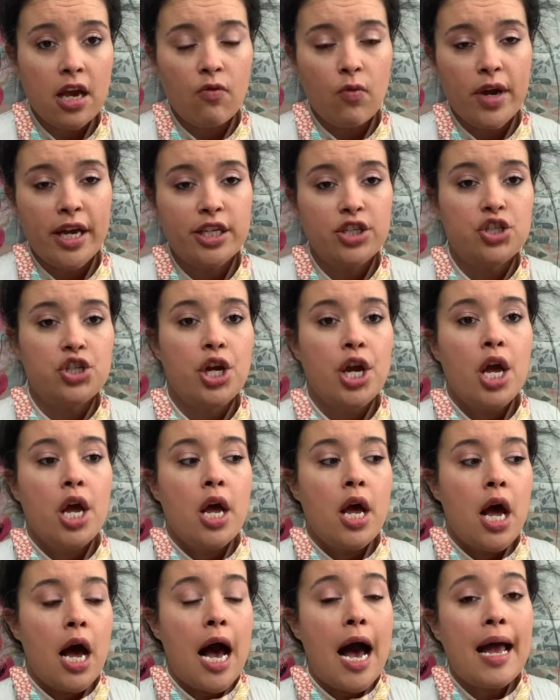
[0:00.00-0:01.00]
of which,
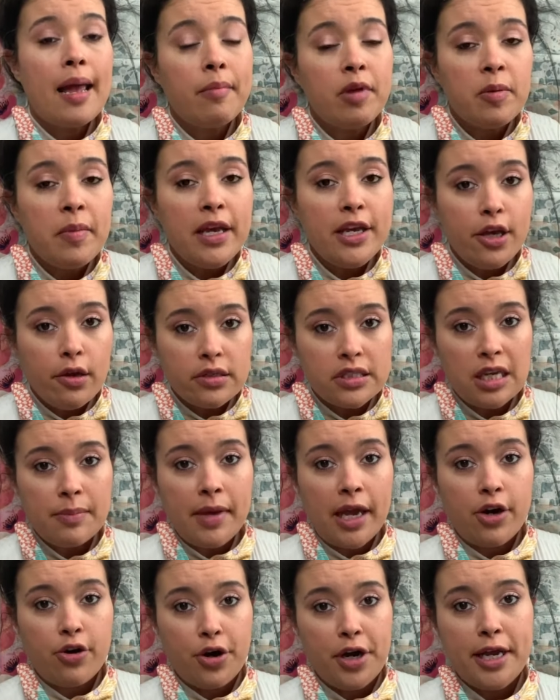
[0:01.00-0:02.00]
I'm going to be using
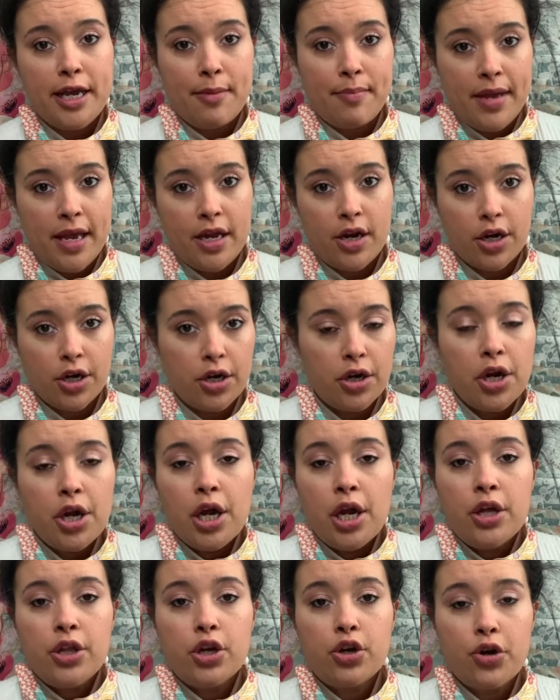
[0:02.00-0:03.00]
my Cricut Maker.
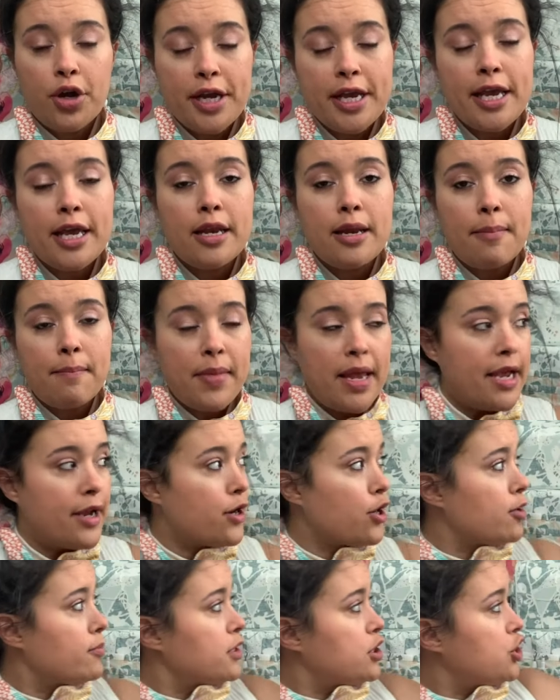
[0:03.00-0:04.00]
The Cricut
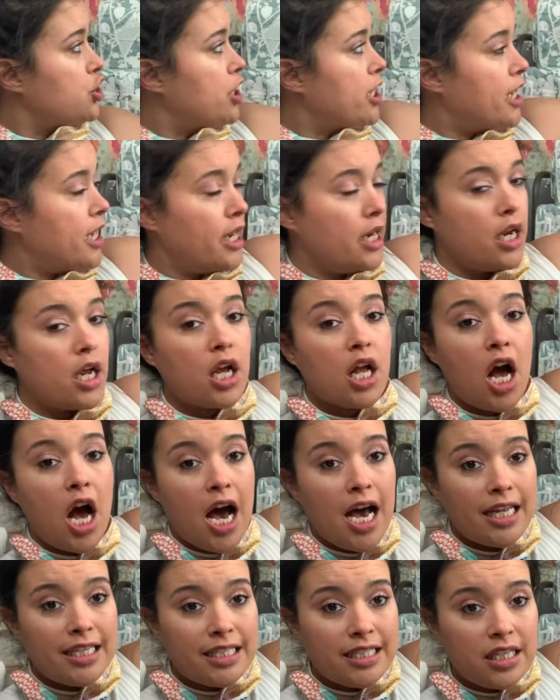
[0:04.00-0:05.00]
Maker machine
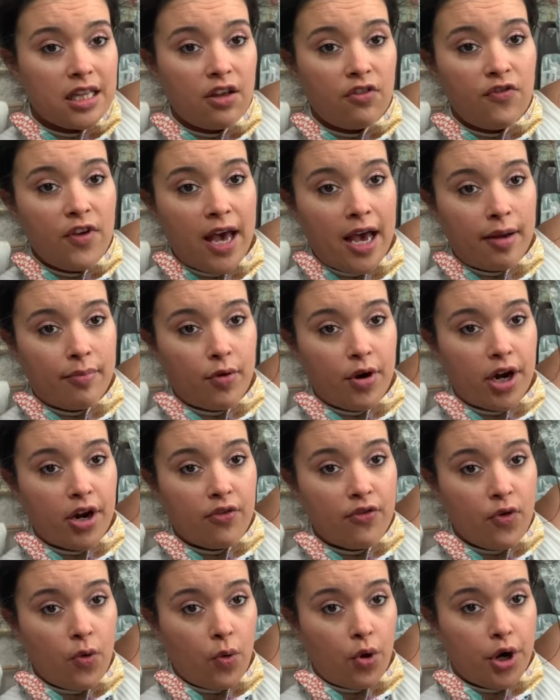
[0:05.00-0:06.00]
cuts the fabric
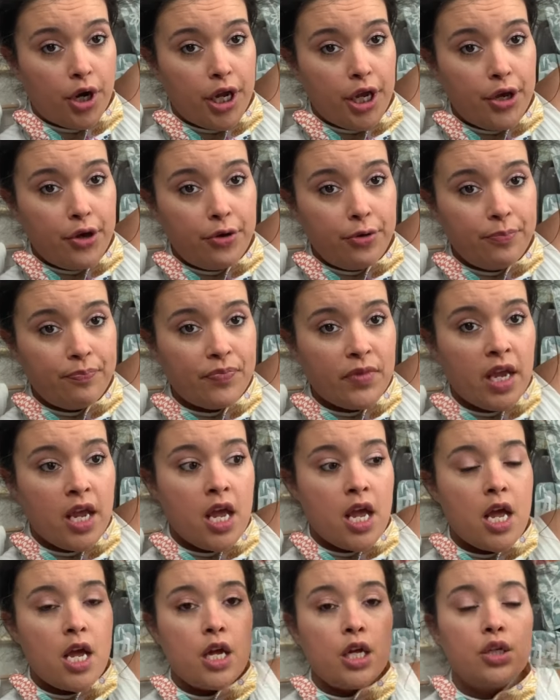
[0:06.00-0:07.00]
for you.
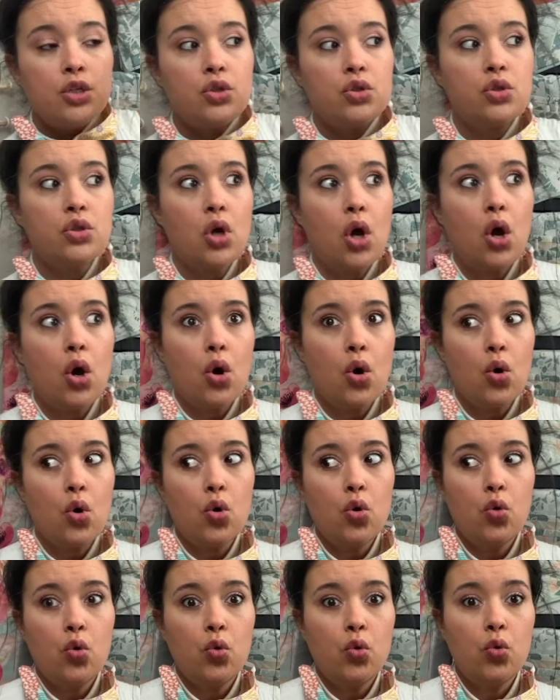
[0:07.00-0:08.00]

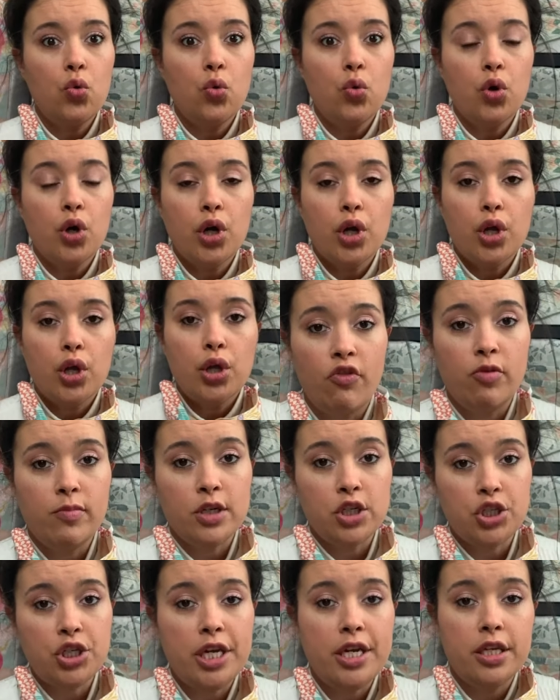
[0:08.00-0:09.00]
So the
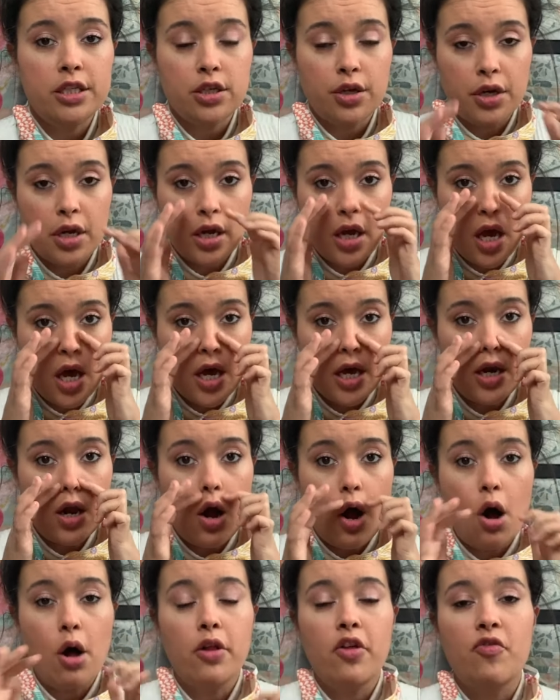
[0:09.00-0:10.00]
machine is going to cut
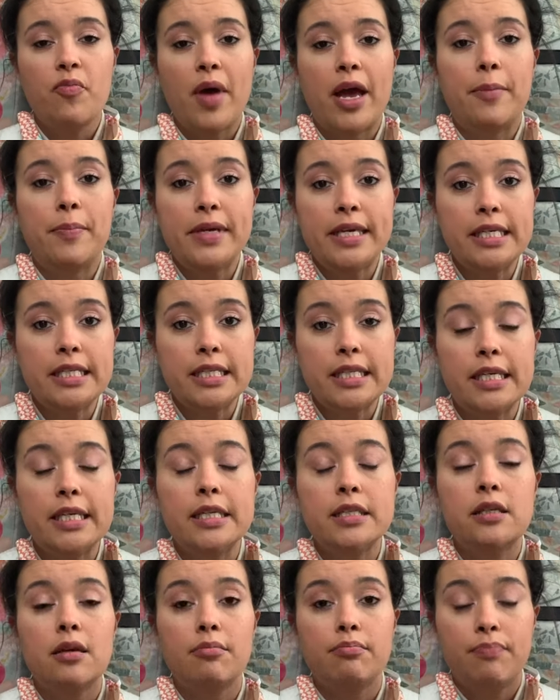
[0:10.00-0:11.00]
all of my
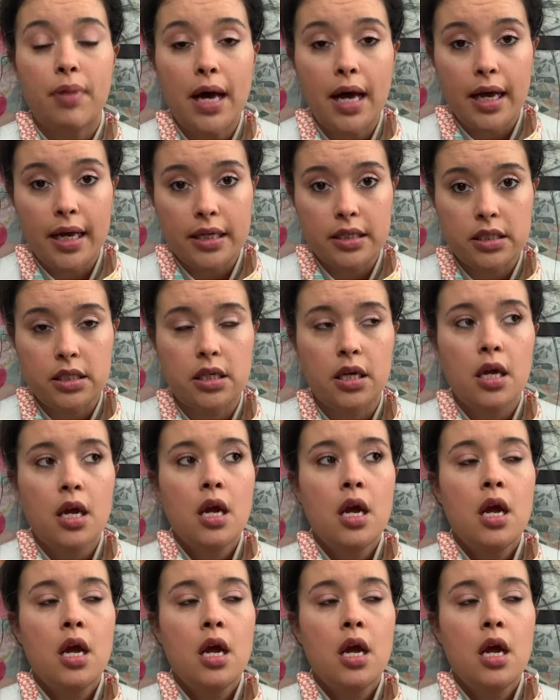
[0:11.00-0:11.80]
pieces, but